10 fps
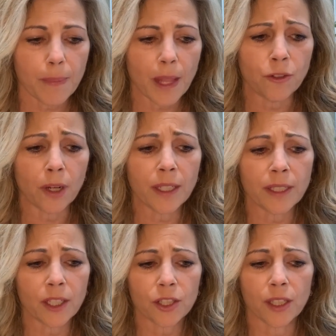Drug
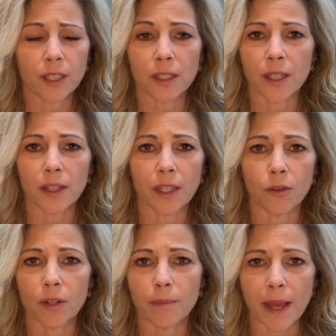addiction, and then they
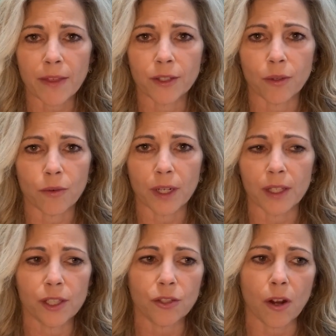go to methadone, and
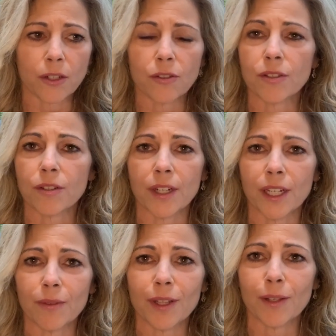these doctors are
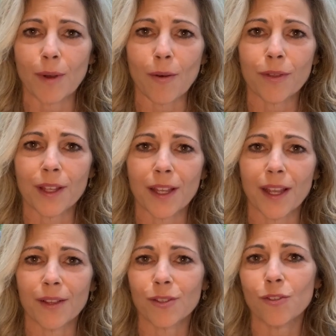getting really wealthy,
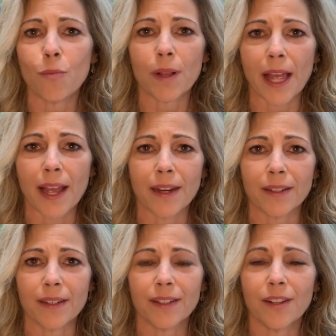and there's no
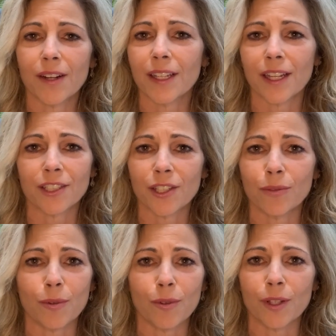plan. You got to get to the
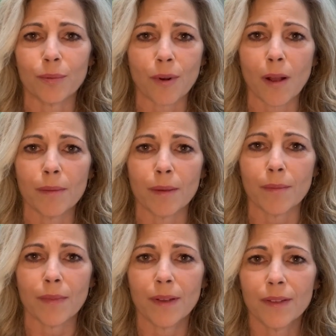root of the problem.
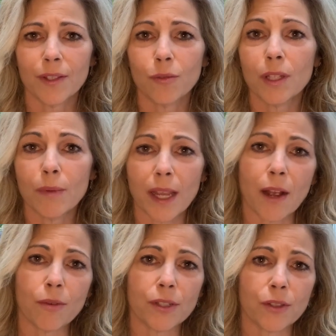The only way
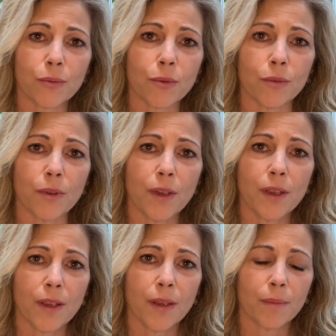out is through,
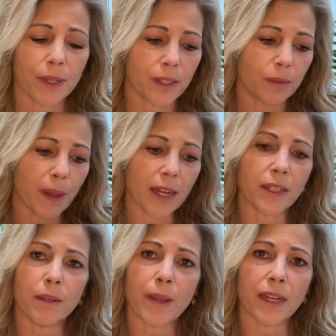but it's
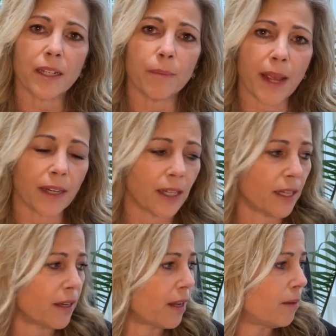Band-Aid, Band-Aid,
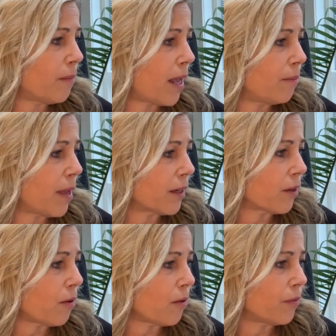Band-Aid, and
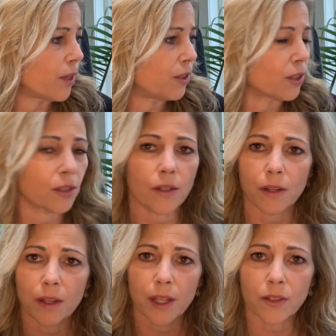medical. They just,
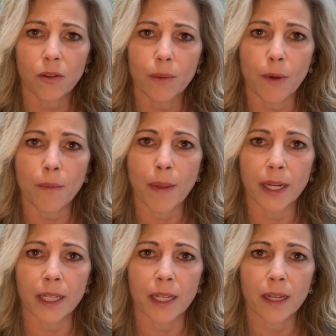it's all about
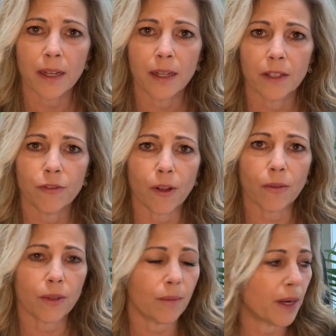money. You
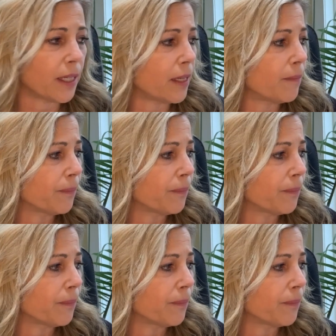follow the money